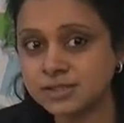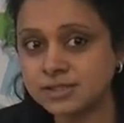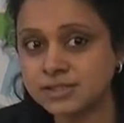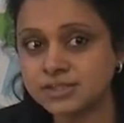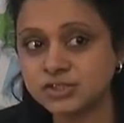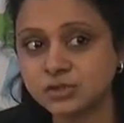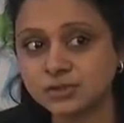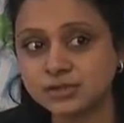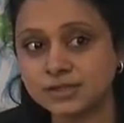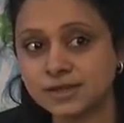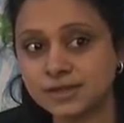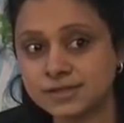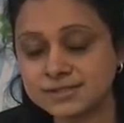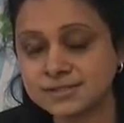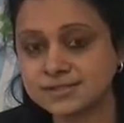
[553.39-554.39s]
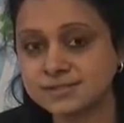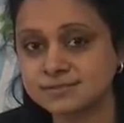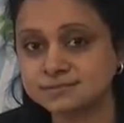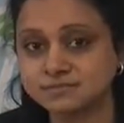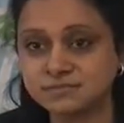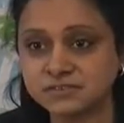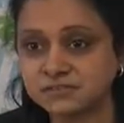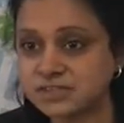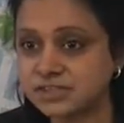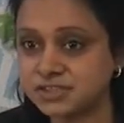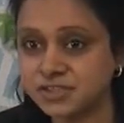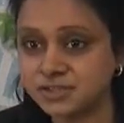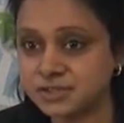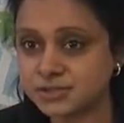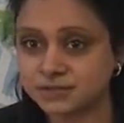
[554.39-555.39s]
So in the last 15
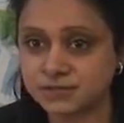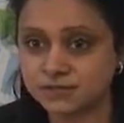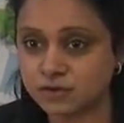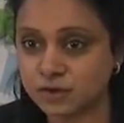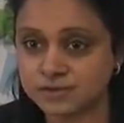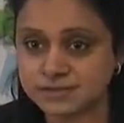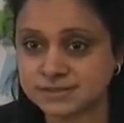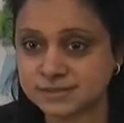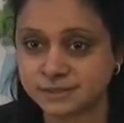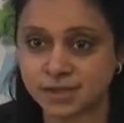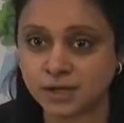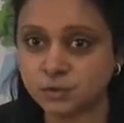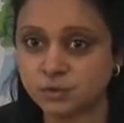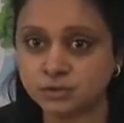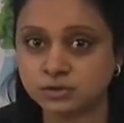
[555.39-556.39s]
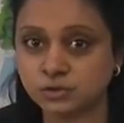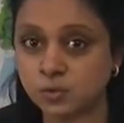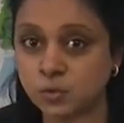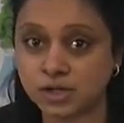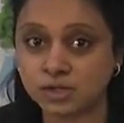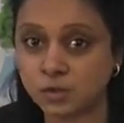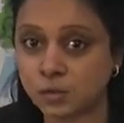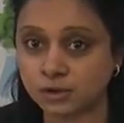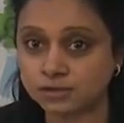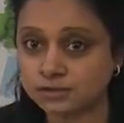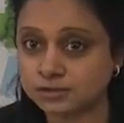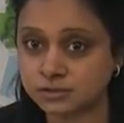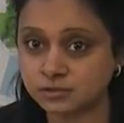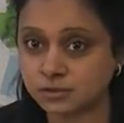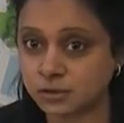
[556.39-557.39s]
years, we have lost about
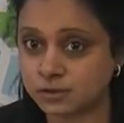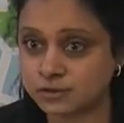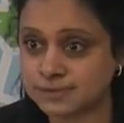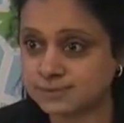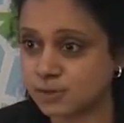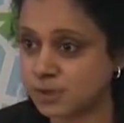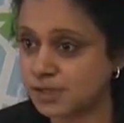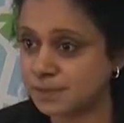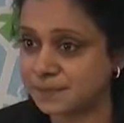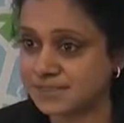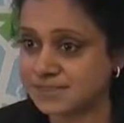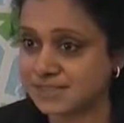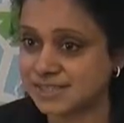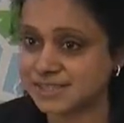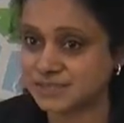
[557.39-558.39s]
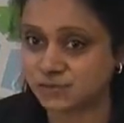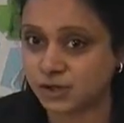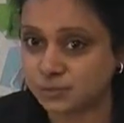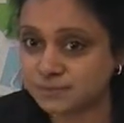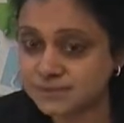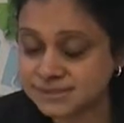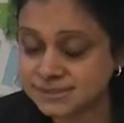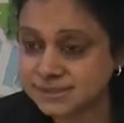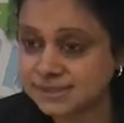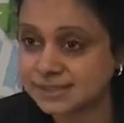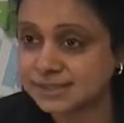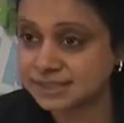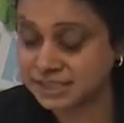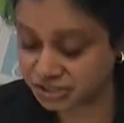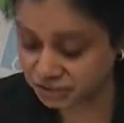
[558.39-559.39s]
1/4 of all small and mid-sized farms
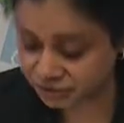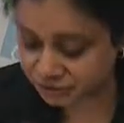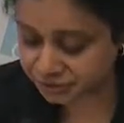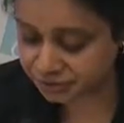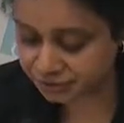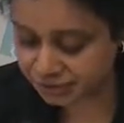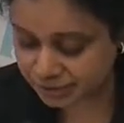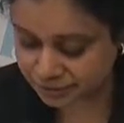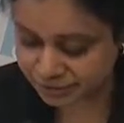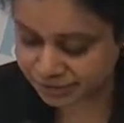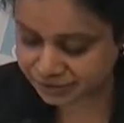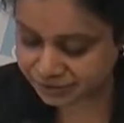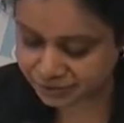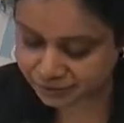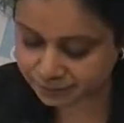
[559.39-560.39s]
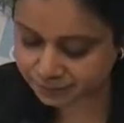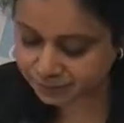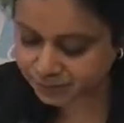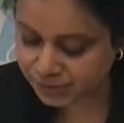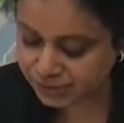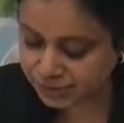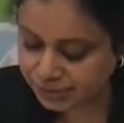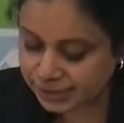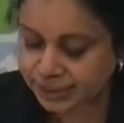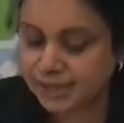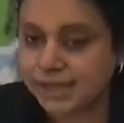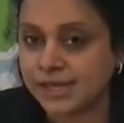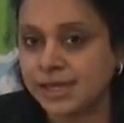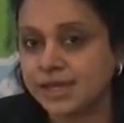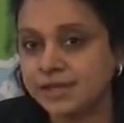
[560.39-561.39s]
here in America.
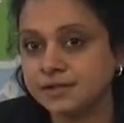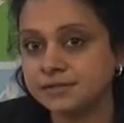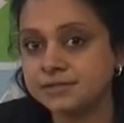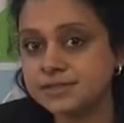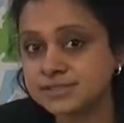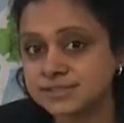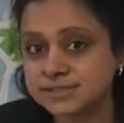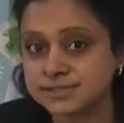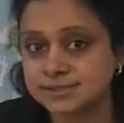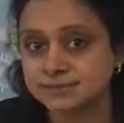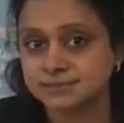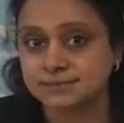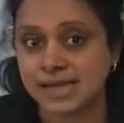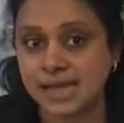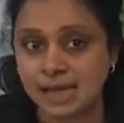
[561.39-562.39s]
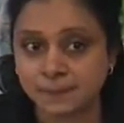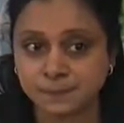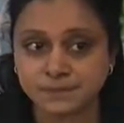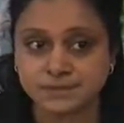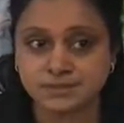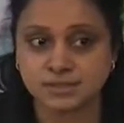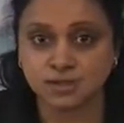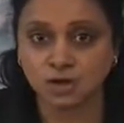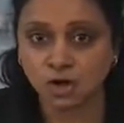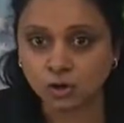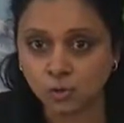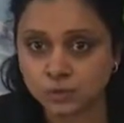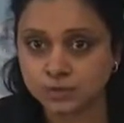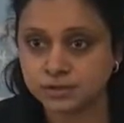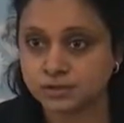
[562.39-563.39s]
And this happens
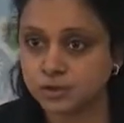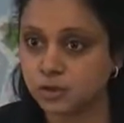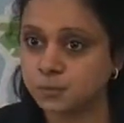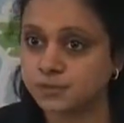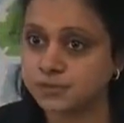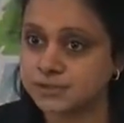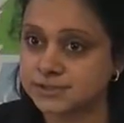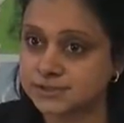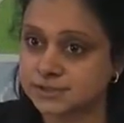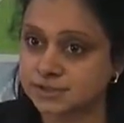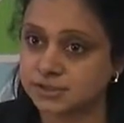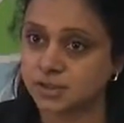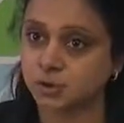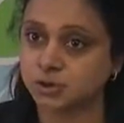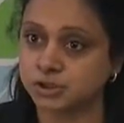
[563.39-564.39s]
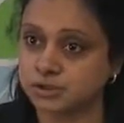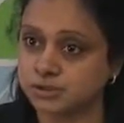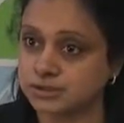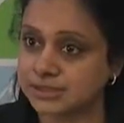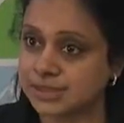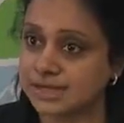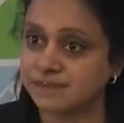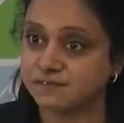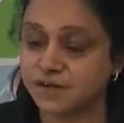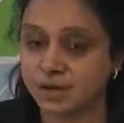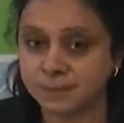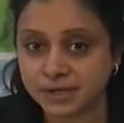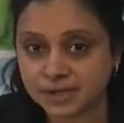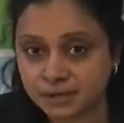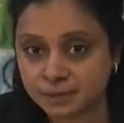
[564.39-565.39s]
along with the numerous social and
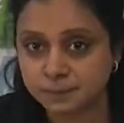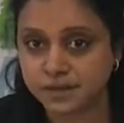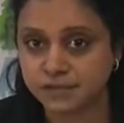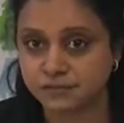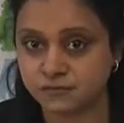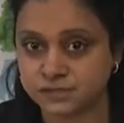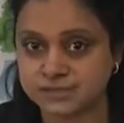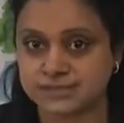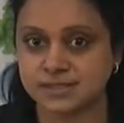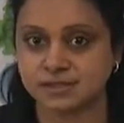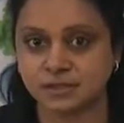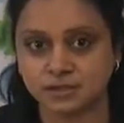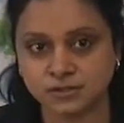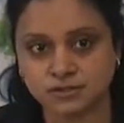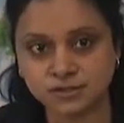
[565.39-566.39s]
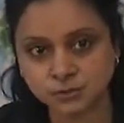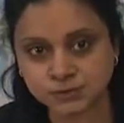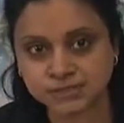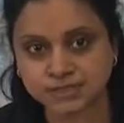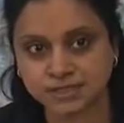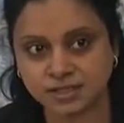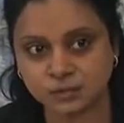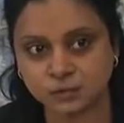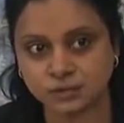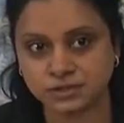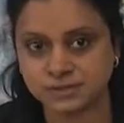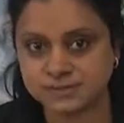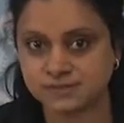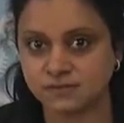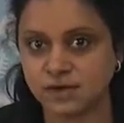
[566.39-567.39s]
environmental benefits that are associated with
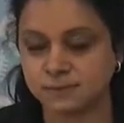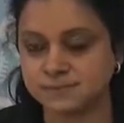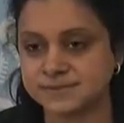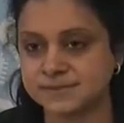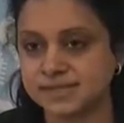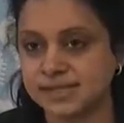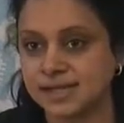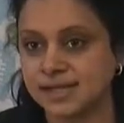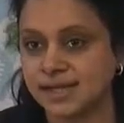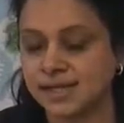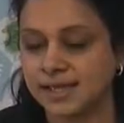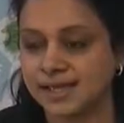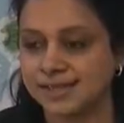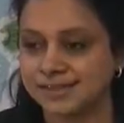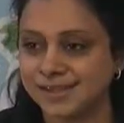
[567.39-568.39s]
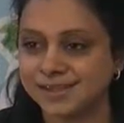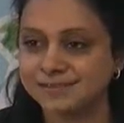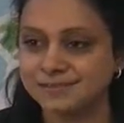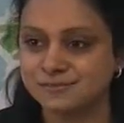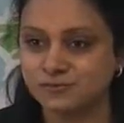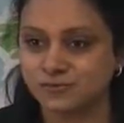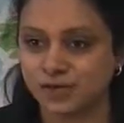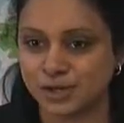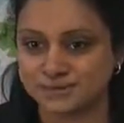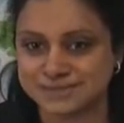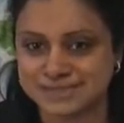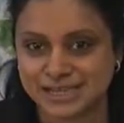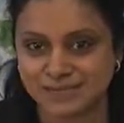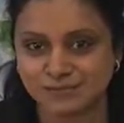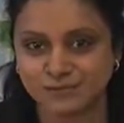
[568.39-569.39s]
these farms. And then farms
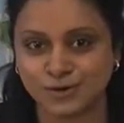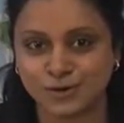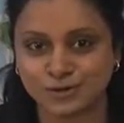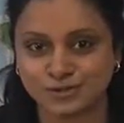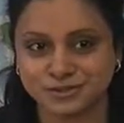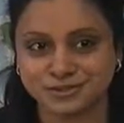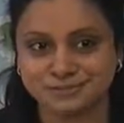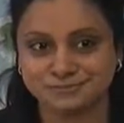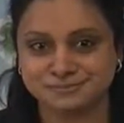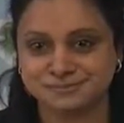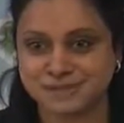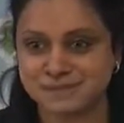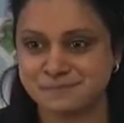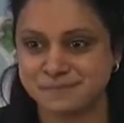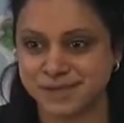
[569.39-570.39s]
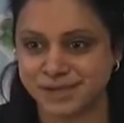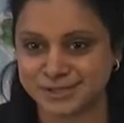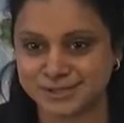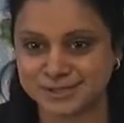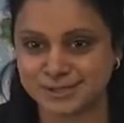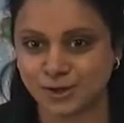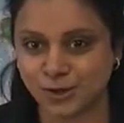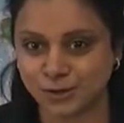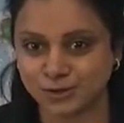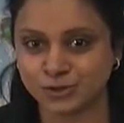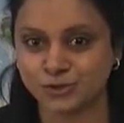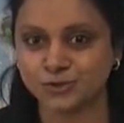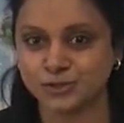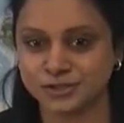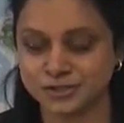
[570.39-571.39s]
have broader impacts on the
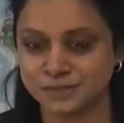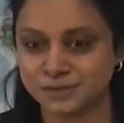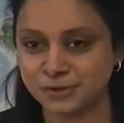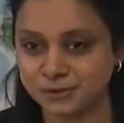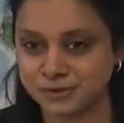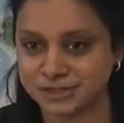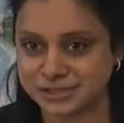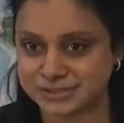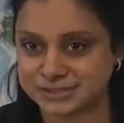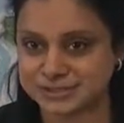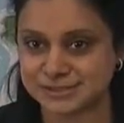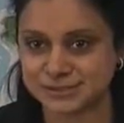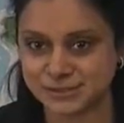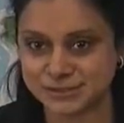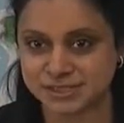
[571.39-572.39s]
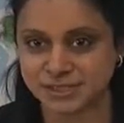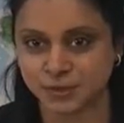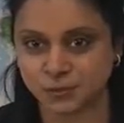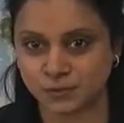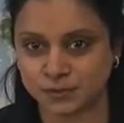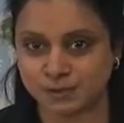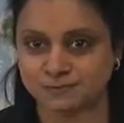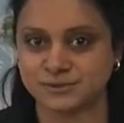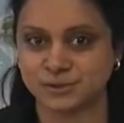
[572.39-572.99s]
rural communities associated with them.